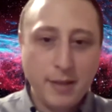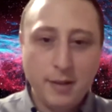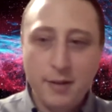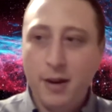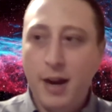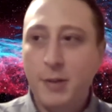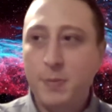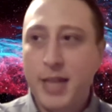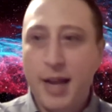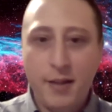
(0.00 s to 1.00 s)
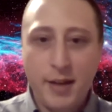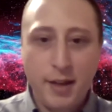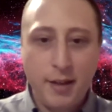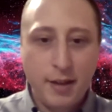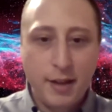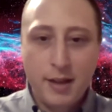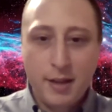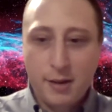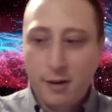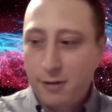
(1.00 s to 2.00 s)
Their, their hospitality,
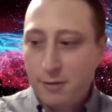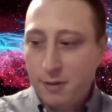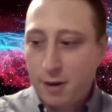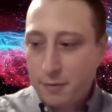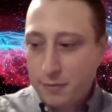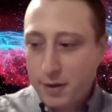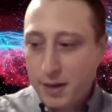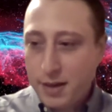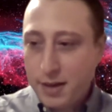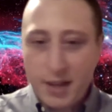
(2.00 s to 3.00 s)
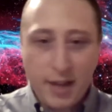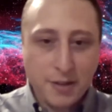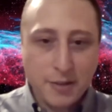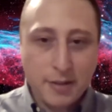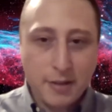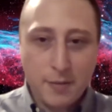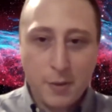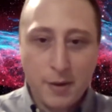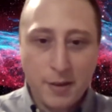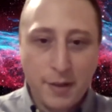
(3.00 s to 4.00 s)
Carl Carl Flora and Neil Haynes of the
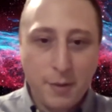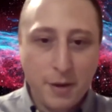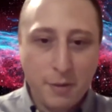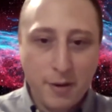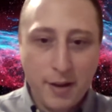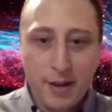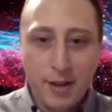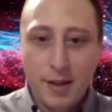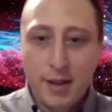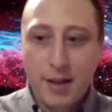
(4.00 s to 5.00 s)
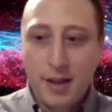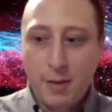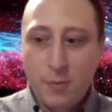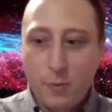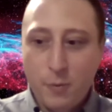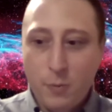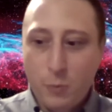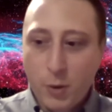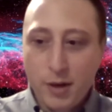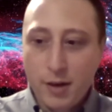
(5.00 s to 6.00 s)
Loring Development Authority,
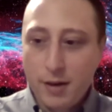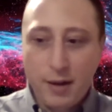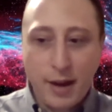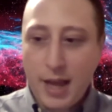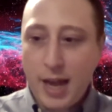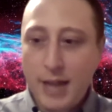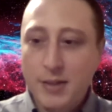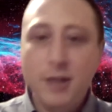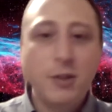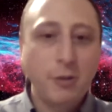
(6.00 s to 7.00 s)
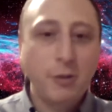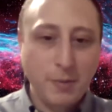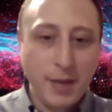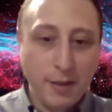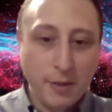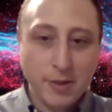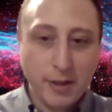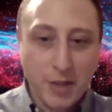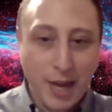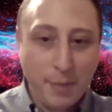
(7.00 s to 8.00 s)
were as integral to making this
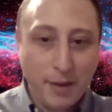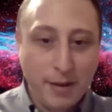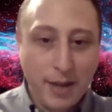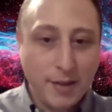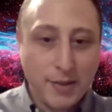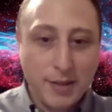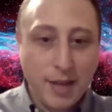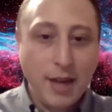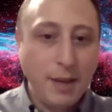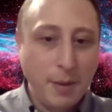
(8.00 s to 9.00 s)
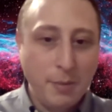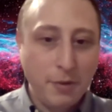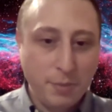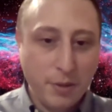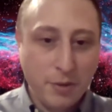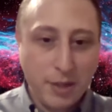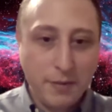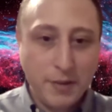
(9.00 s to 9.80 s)
launch happen as any member of Blushift.